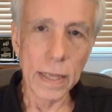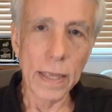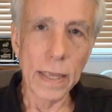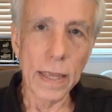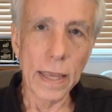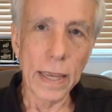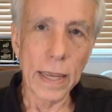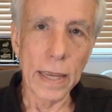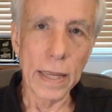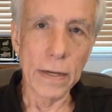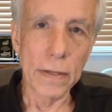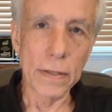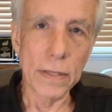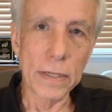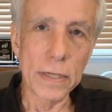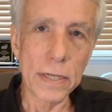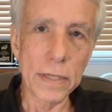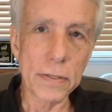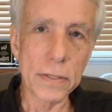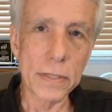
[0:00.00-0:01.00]
and the
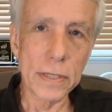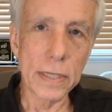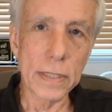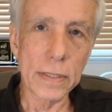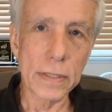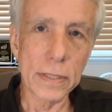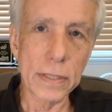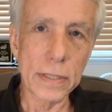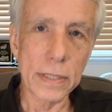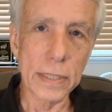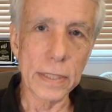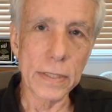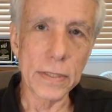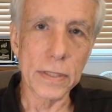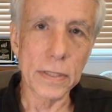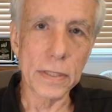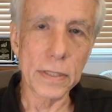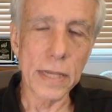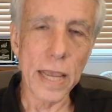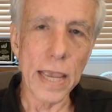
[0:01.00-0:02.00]
distance is the
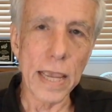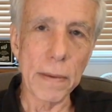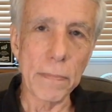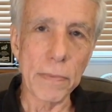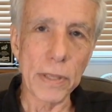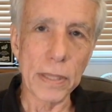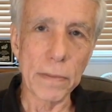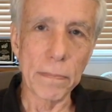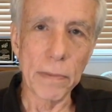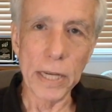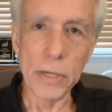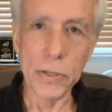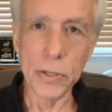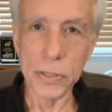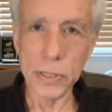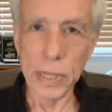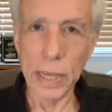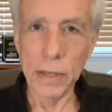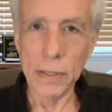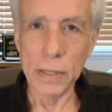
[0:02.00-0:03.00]
same in the major
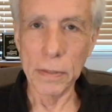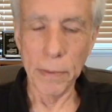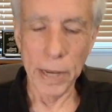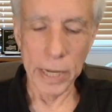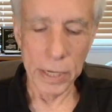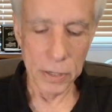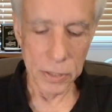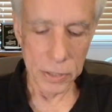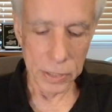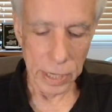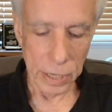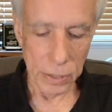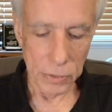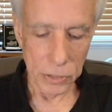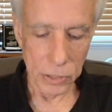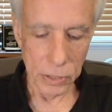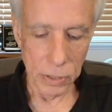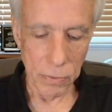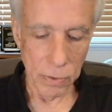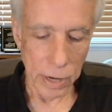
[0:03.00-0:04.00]
scale and the minor scale,
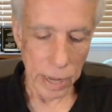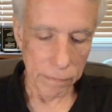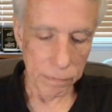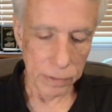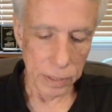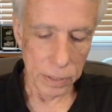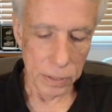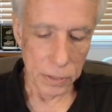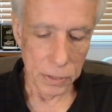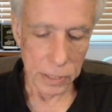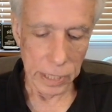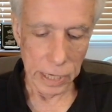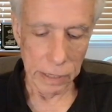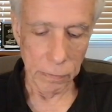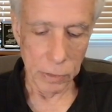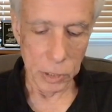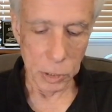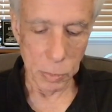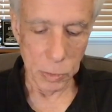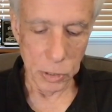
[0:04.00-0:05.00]
so you don't have to
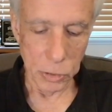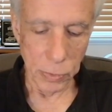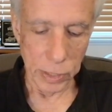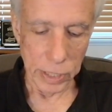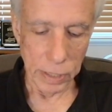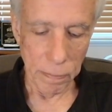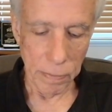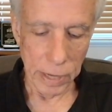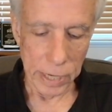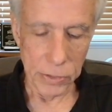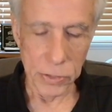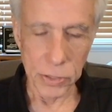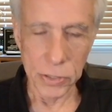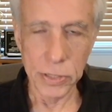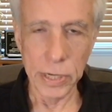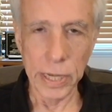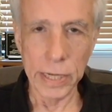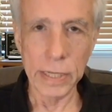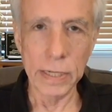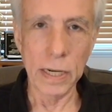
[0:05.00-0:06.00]
distinguish between a major
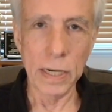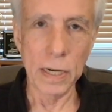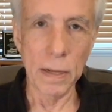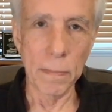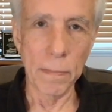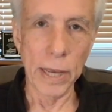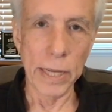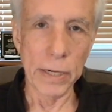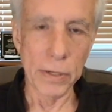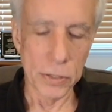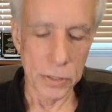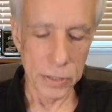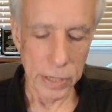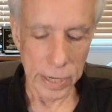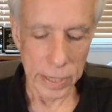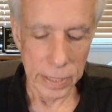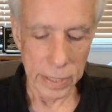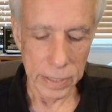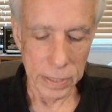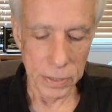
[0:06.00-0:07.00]
second and a minor
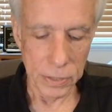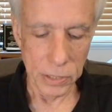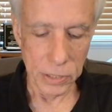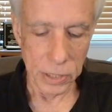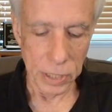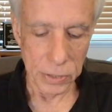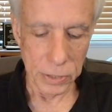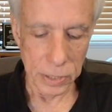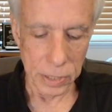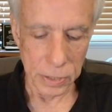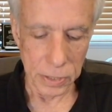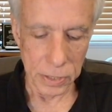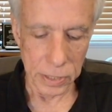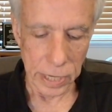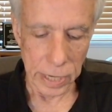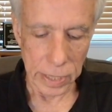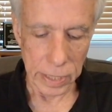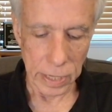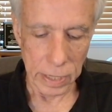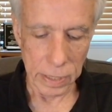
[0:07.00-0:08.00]
second. It's just a
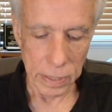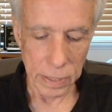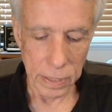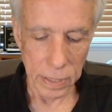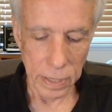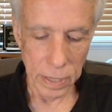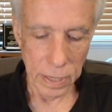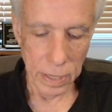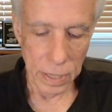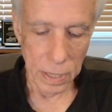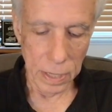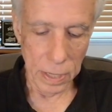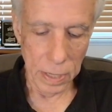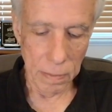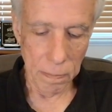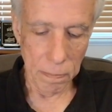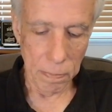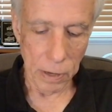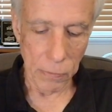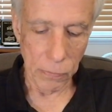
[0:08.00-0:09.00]
second.
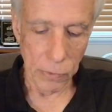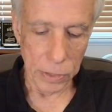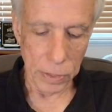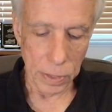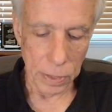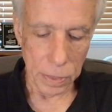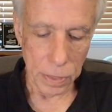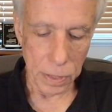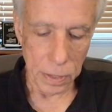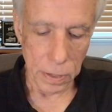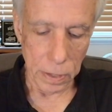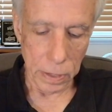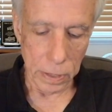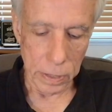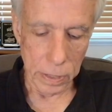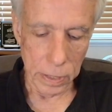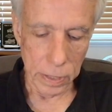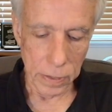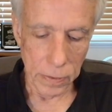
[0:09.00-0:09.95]
But with the third,